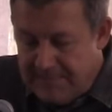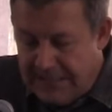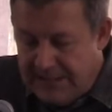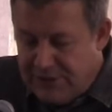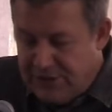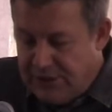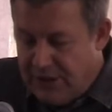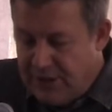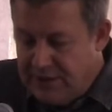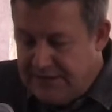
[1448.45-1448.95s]

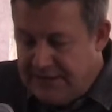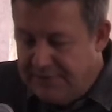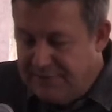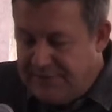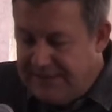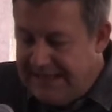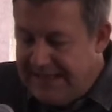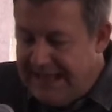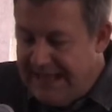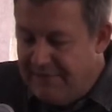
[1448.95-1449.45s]
Joseph
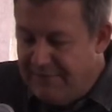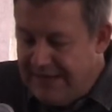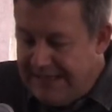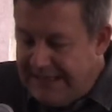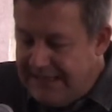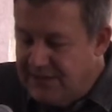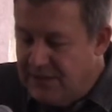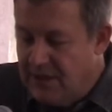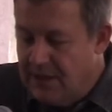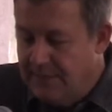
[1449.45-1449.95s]
didn't have
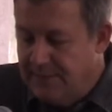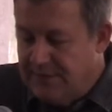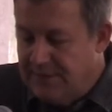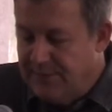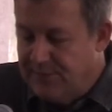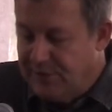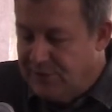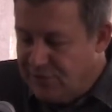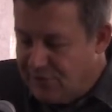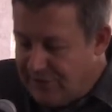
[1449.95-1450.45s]
any time to
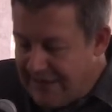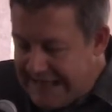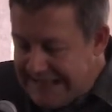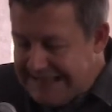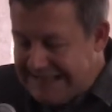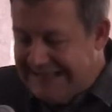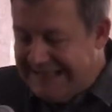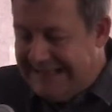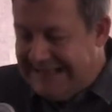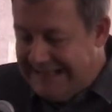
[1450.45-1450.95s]

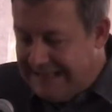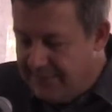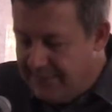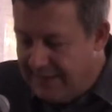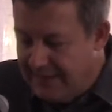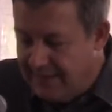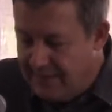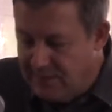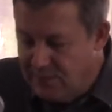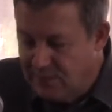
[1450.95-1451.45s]
procrastinate
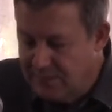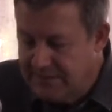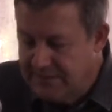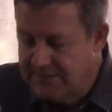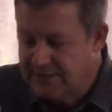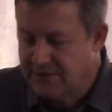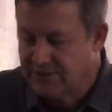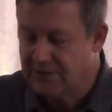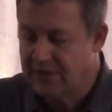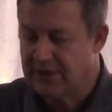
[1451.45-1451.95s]
about the Lord's
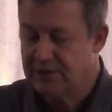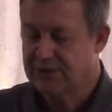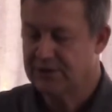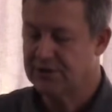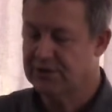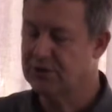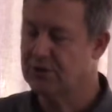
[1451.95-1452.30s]
instruction.